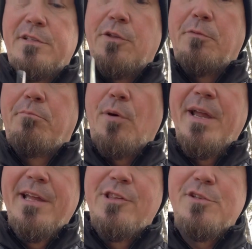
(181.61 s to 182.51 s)
little
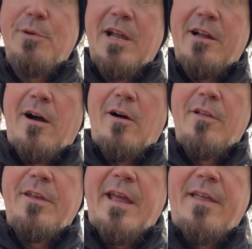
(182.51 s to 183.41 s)
bridge is what I call
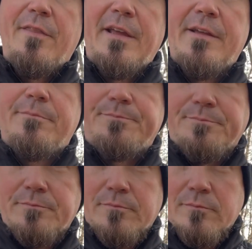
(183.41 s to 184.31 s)
it, and the
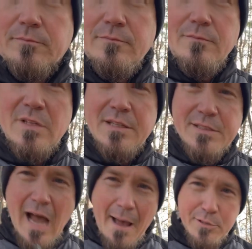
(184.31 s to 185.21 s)

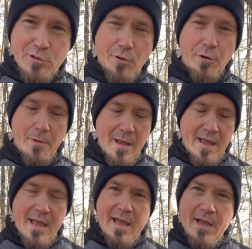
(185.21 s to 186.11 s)
top screw.
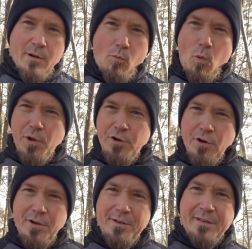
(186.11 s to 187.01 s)
What you're
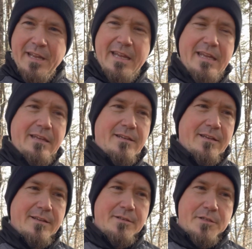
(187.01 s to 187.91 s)
gonna need
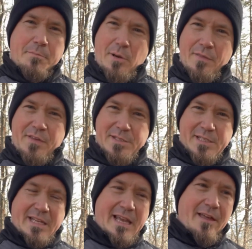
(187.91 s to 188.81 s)
to put this
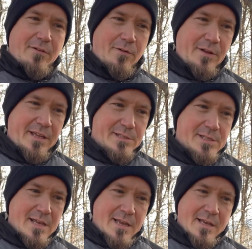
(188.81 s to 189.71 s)
together is
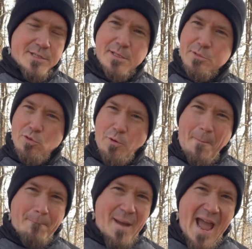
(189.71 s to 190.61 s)
some sort of
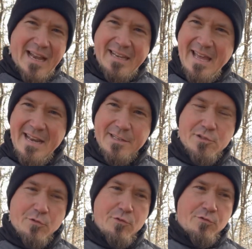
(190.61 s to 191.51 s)
magnetic
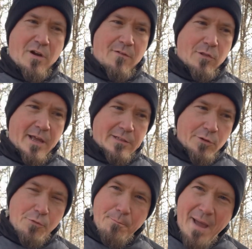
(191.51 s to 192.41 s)
screwdriver, like a
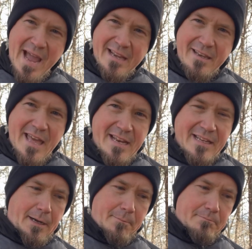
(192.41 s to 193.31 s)
little
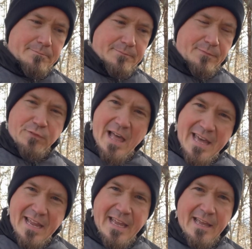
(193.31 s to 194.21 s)
magnetic um,
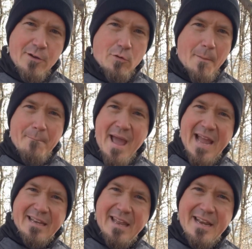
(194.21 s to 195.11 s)
flathead or a
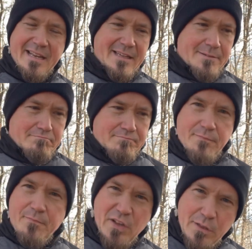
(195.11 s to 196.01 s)
magnetic
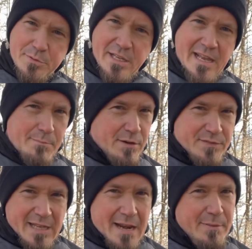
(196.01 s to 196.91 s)
Phillips head, but if
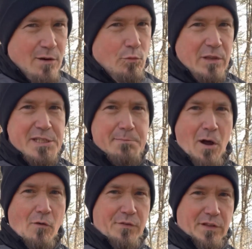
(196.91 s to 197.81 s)
it's got to be a really
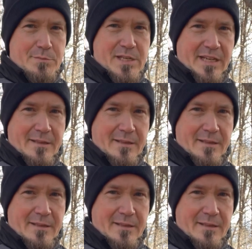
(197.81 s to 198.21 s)
small Phillips head.